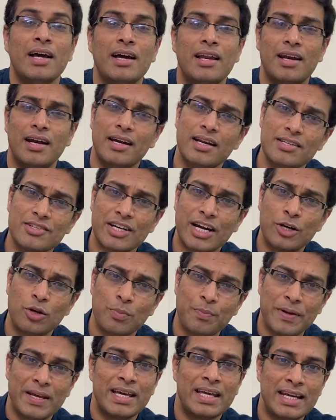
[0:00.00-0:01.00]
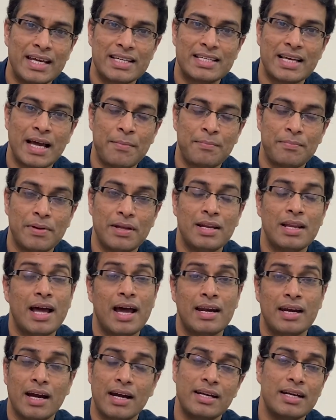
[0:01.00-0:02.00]
Let us try to pick an example
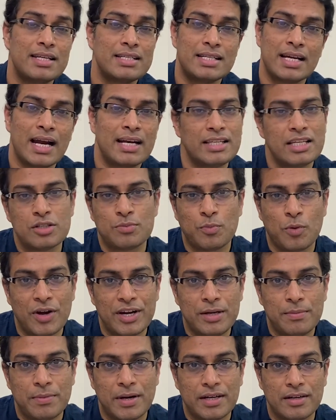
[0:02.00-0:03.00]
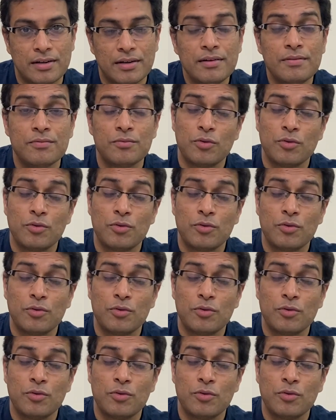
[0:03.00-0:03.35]
and understand this point better.